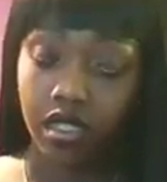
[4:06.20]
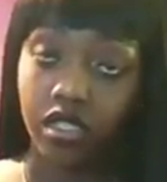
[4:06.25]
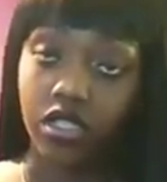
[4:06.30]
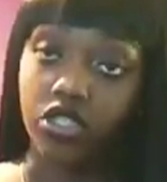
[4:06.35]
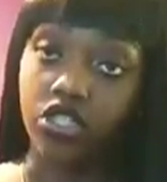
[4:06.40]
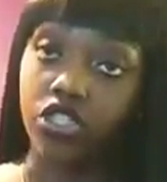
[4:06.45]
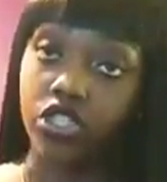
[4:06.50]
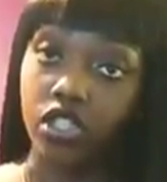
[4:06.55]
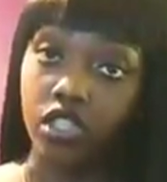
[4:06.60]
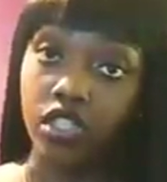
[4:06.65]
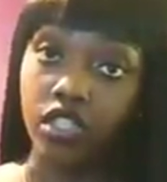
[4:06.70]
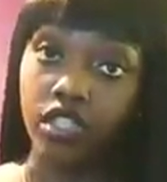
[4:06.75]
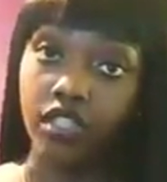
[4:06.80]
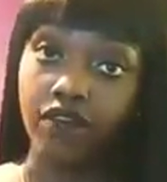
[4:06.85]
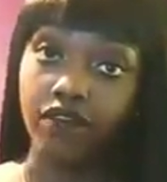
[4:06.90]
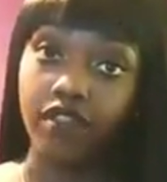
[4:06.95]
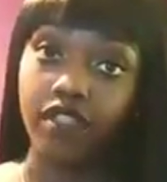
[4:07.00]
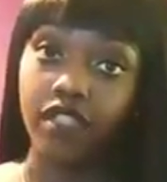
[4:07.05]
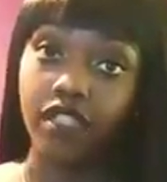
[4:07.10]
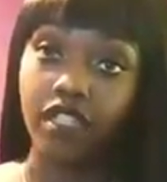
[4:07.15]
She
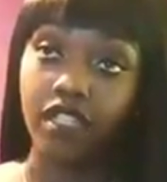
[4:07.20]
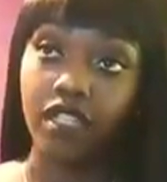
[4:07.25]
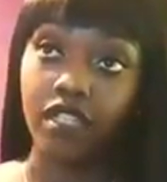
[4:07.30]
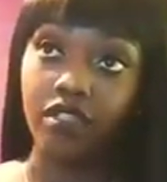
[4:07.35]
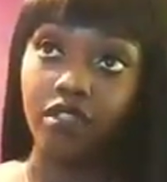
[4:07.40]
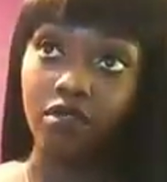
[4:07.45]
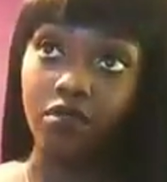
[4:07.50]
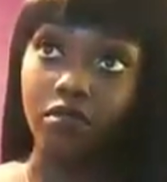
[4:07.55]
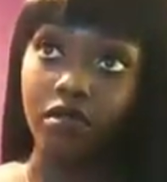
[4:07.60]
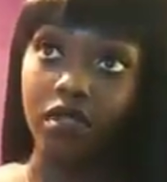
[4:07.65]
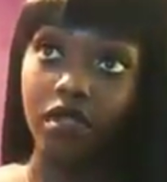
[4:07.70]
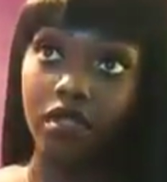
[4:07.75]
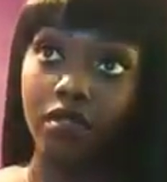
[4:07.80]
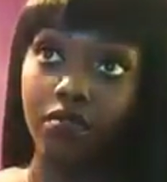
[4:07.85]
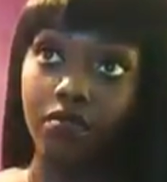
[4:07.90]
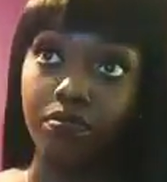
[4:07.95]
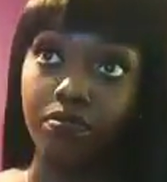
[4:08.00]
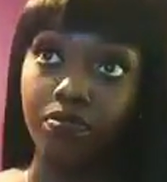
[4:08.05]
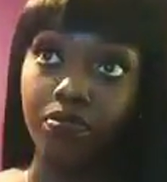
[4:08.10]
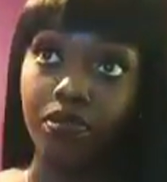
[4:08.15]
definitely helped
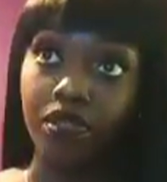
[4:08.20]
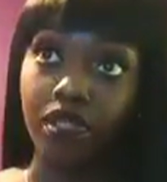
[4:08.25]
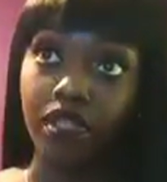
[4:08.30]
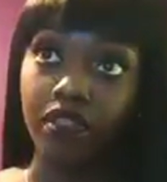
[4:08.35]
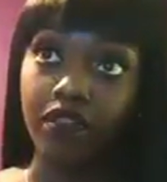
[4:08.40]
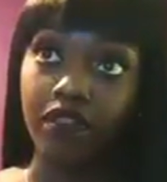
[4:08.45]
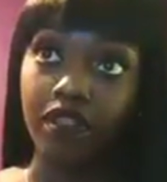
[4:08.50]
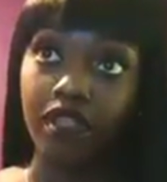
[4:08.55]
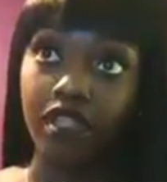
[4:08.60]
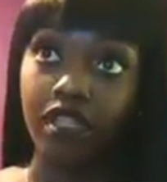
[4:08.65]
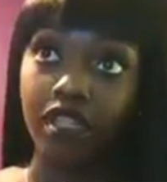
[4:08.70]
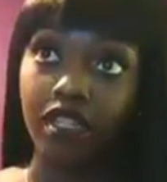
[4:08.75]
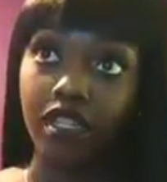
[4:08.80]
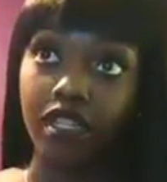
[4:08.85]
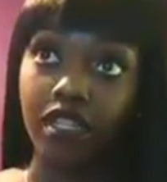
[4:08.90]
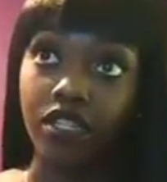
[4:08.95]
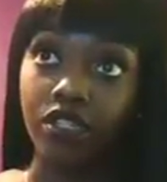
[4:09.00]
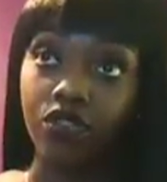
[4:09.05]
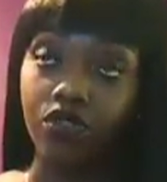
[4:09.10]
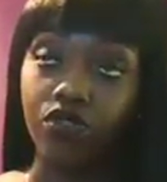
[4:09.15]
and put everything
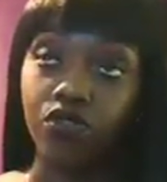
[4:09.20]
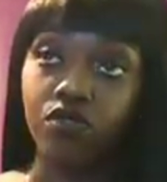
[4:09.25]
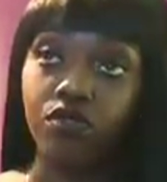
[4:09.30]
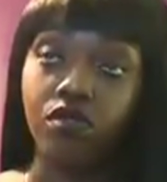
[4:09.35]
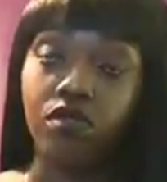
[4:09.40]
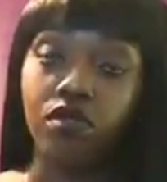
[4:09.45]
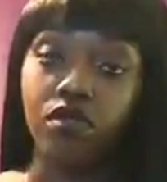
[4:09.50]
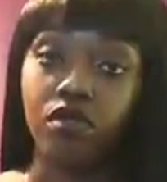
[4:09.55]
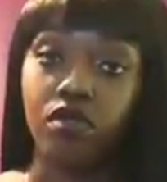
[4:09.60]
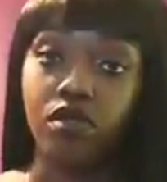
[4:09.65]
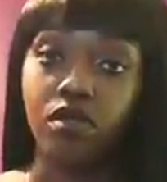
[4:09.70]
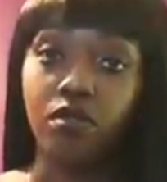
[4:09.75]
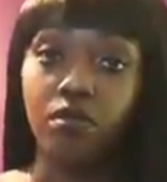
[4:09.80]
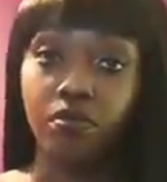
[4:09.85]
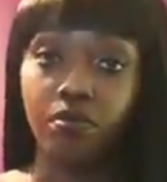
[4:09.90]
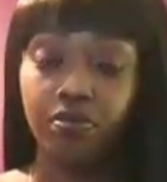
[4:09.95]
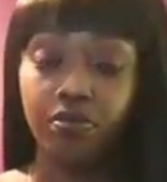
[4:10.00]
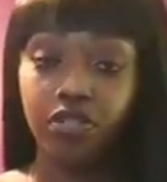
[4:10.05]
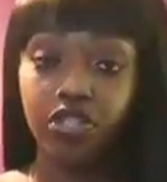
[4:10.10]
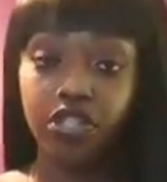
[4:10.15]
into
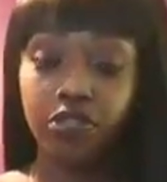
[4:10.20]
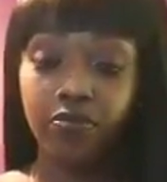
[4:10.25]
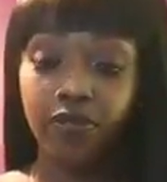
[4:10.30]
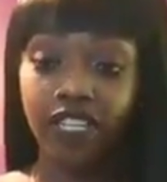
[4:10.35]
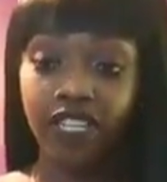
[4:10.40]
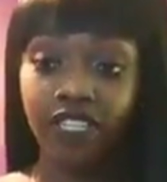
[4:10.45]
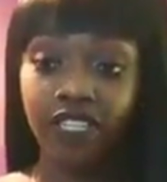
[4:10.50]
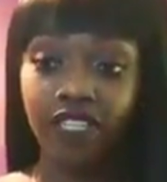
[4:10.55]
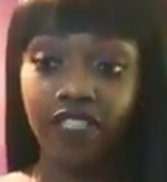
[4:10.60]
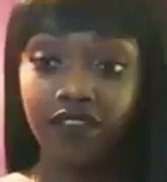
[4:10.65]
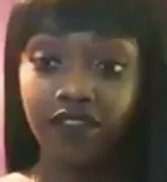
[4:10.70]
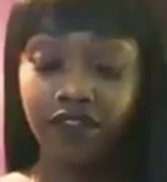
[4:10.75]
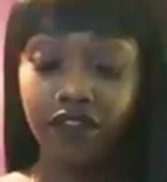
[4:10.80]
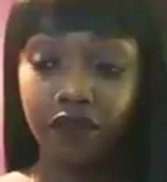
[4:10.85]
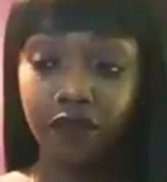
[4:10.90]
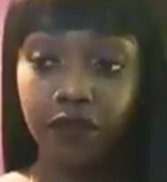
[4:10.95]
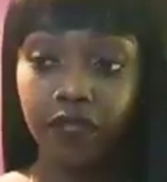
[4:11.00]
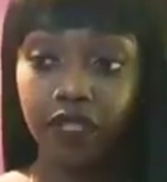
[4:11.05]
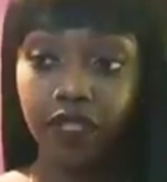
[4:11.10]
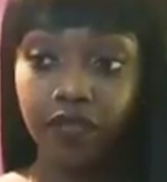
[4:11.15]
perspective
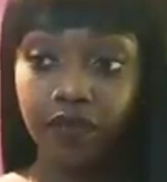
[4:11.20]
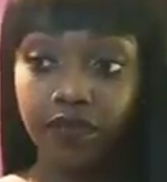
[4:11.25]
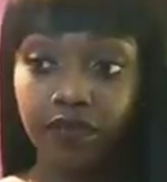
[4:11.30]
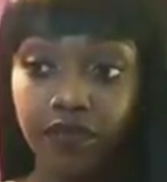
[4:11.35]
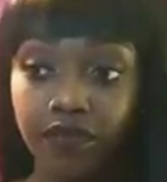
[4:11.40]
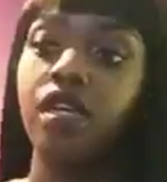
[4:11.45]
for me.